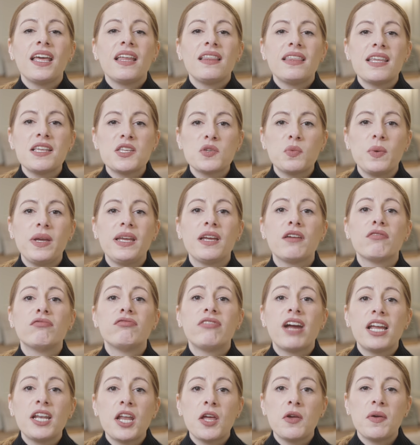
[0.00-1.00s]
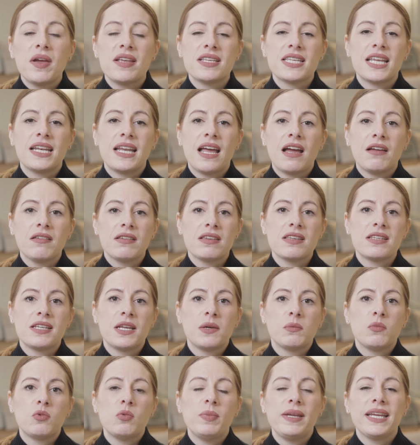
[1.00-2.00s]
This week, Renault has announced
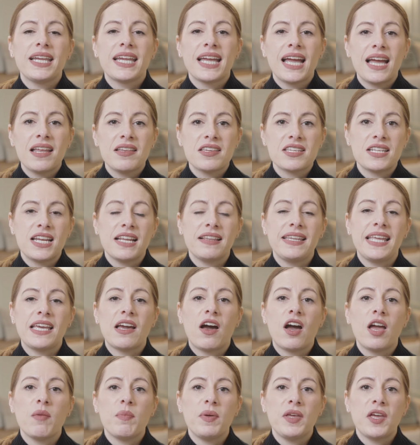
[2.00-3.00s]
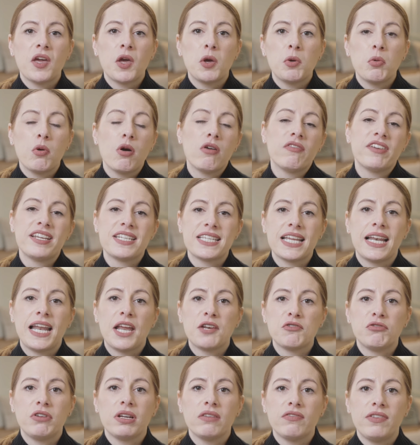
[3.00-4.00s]
it will be cancelling the IPO of its
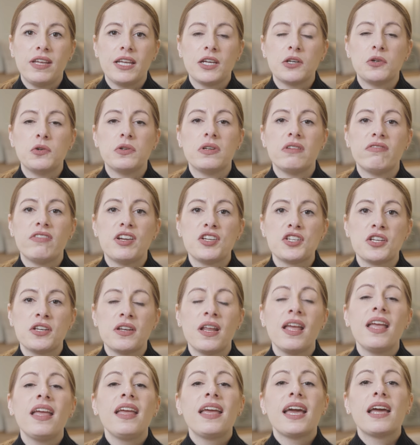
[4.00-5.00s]
electric vehicle division,